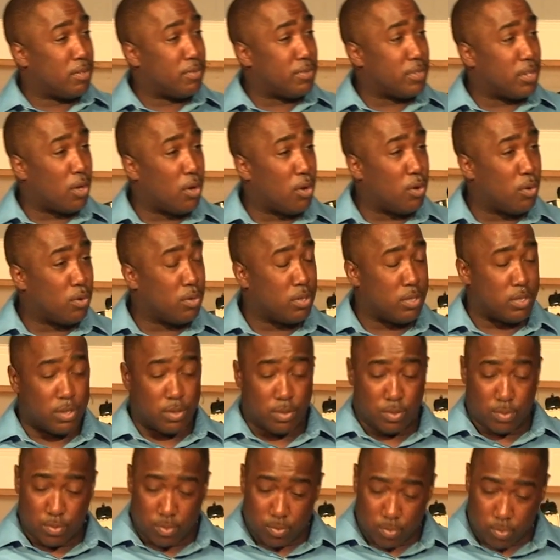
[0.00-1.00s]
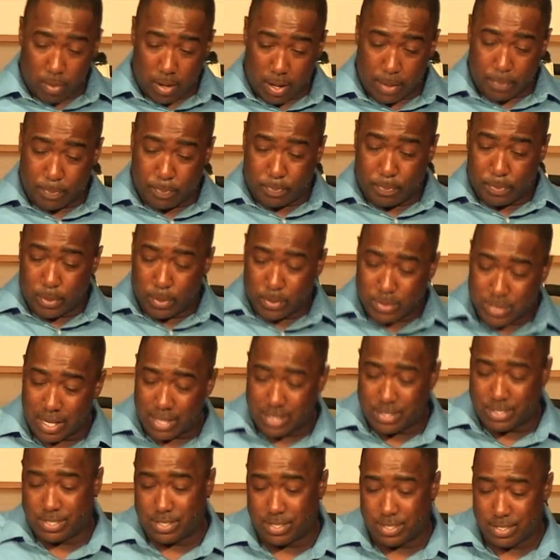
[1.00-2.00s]
of no
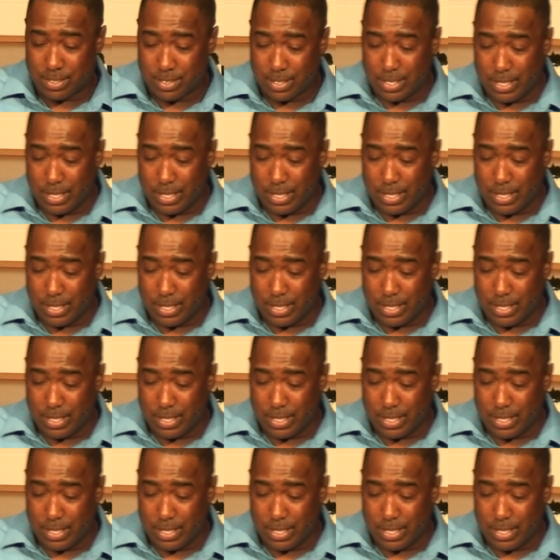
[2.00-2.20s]
reputation.